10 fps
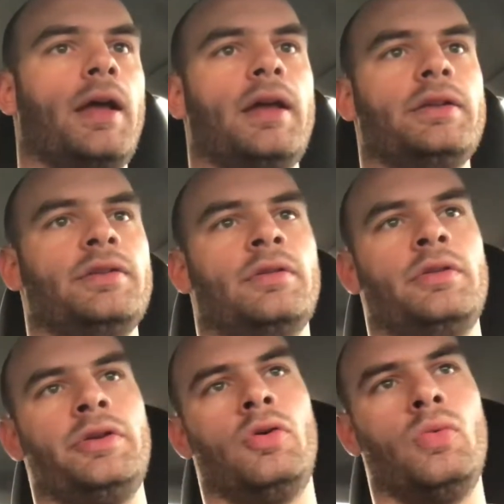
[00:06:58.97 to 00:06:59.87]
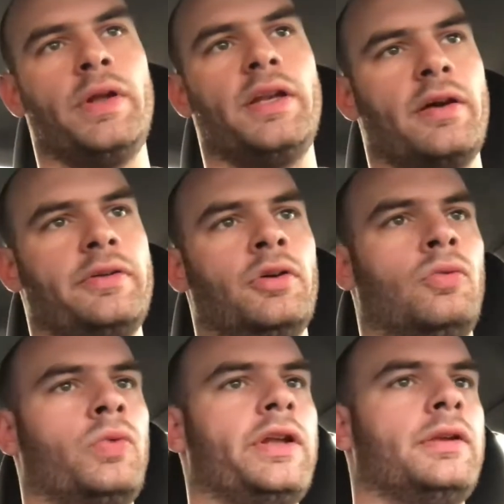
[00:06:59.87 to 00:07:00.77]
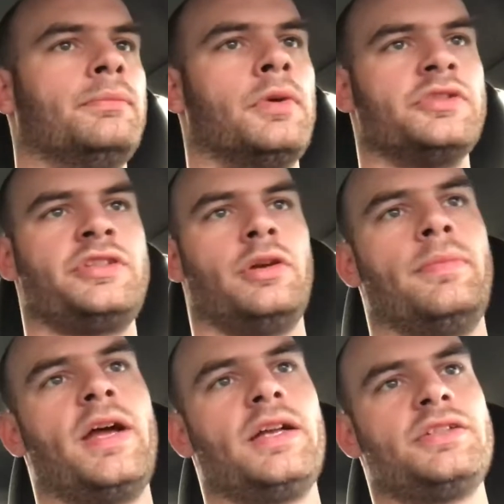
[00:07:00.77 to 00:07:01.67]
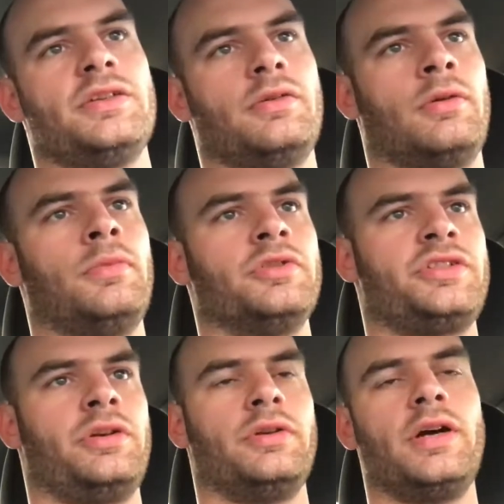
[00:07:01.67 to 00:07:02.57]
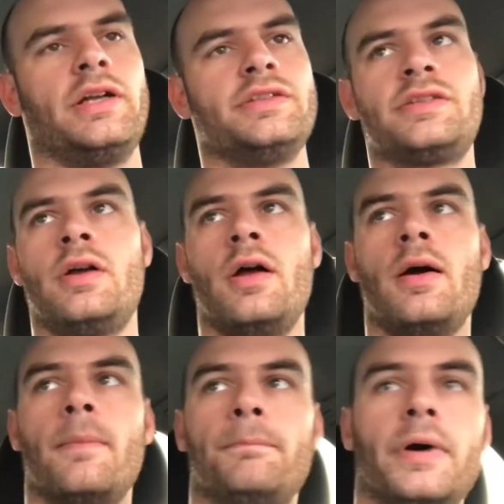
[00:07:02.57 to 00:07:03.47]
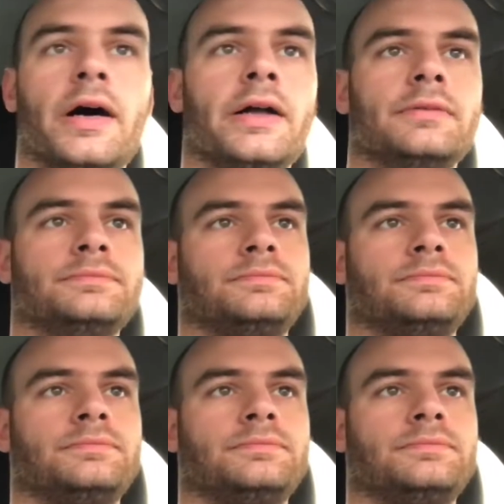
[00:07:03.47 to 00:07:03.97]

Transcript: and you'll win most matches or most of your nights, but